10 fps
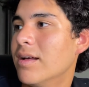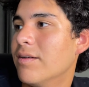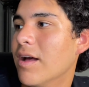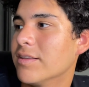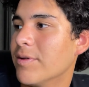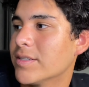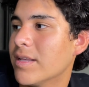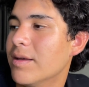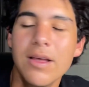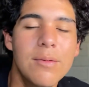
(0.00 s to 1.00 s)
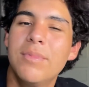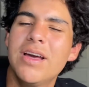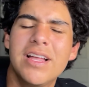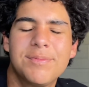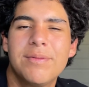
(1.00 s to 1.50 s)
I had to mention that. But yeah,
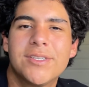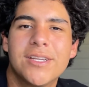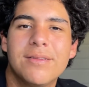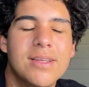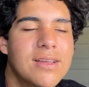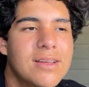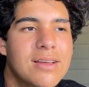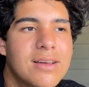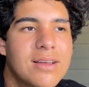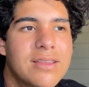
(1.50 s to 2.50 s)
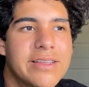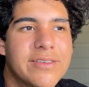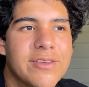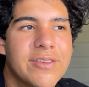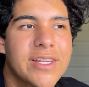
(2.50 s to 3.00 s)
that's pretty much it. I think that's it
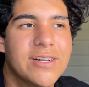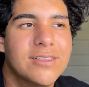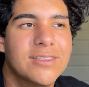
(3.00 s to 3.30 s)
for the video.